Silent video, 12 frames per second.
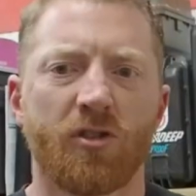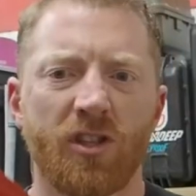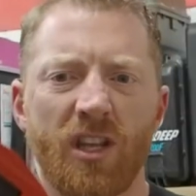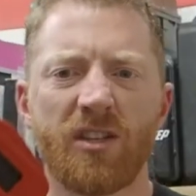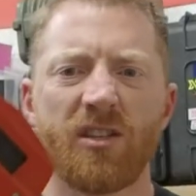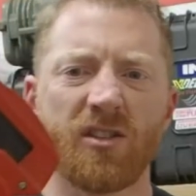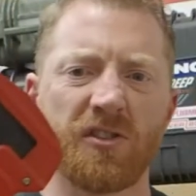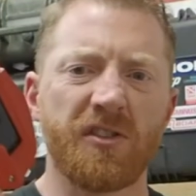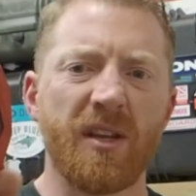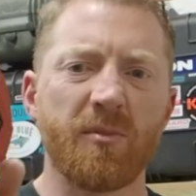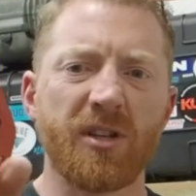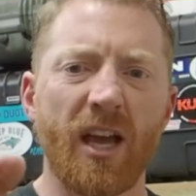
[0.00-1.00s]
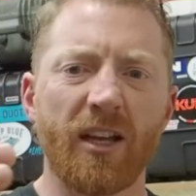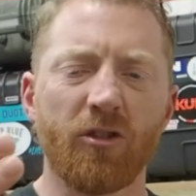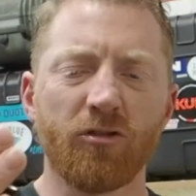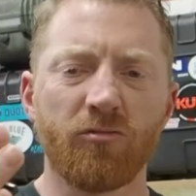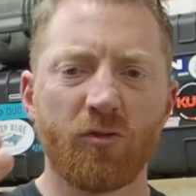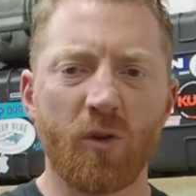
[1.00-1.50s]
this is a zip tie
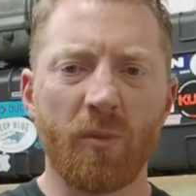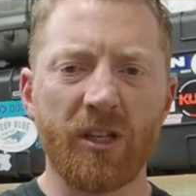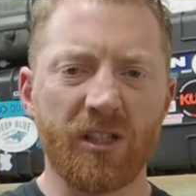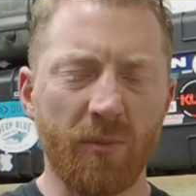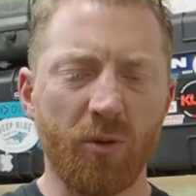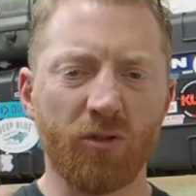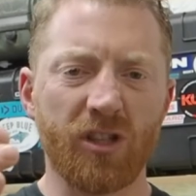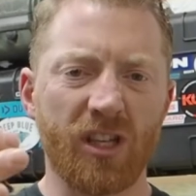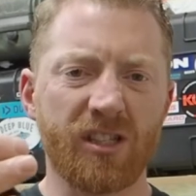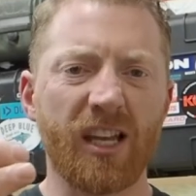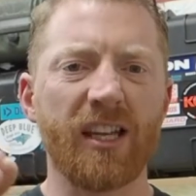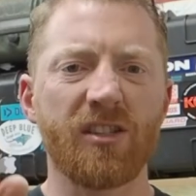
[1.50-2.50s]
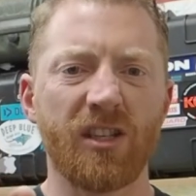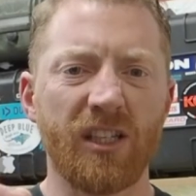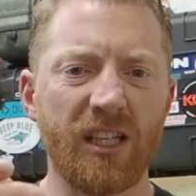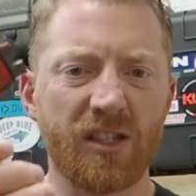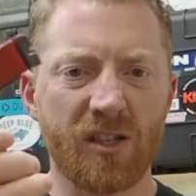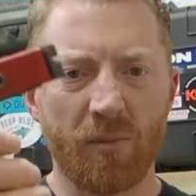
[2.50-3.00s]
gun, so it basically pulls it as tight as it
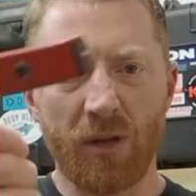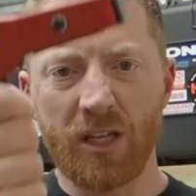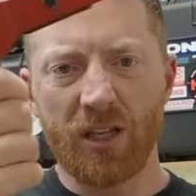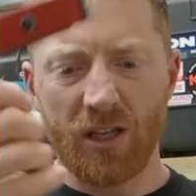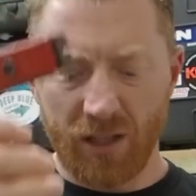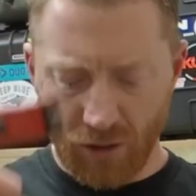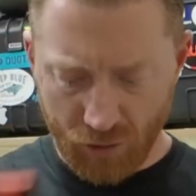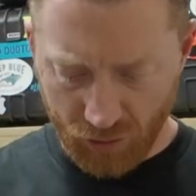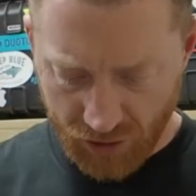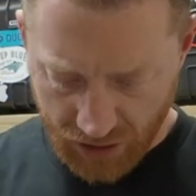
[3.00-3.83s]
needs to be and then cuts